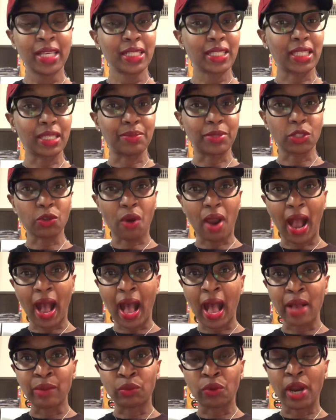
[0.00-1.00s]

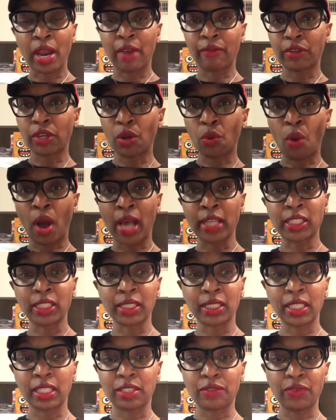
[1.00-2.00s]
subscribe wherever you're
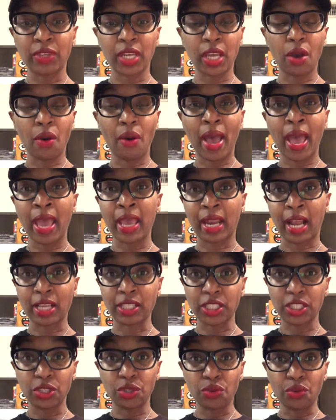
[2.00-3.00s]
watching this video at, and I'll
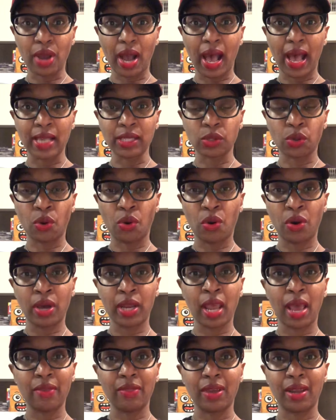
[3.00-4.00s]
see you guys
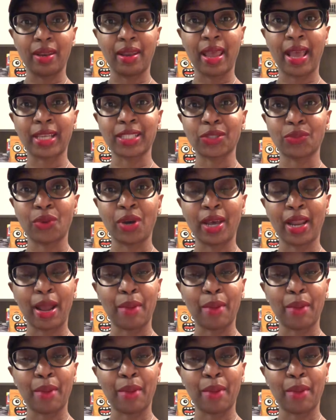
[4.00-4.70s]
on the next one.